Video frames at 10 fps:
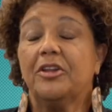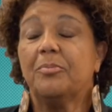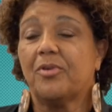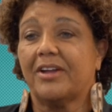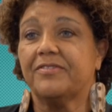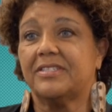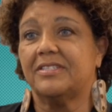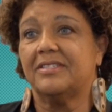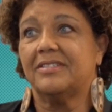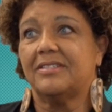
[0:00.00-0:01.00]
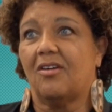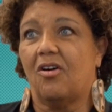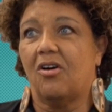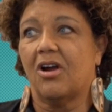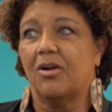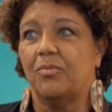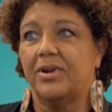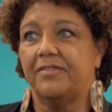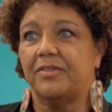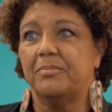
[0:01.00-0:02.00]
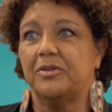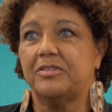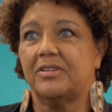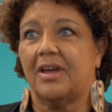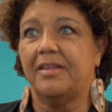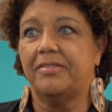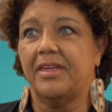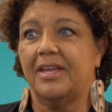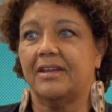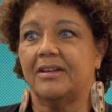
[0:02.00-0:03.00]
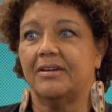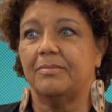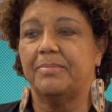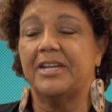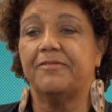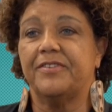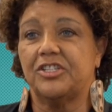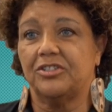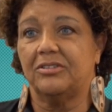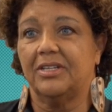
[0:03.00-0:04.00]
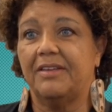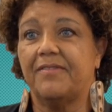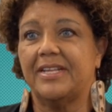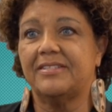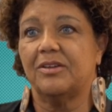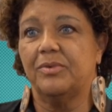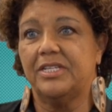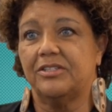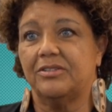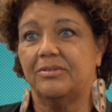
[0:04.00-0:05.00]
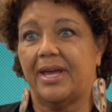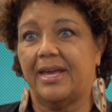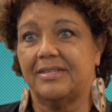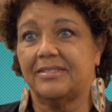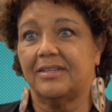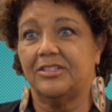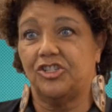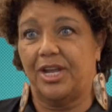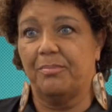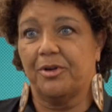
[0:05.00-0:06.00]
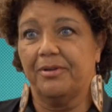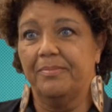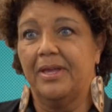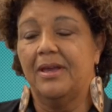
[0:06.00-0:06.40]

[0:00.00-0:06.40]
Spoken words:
pillar breakfasts are one of the most, I think, beneficial events that we do as a chamber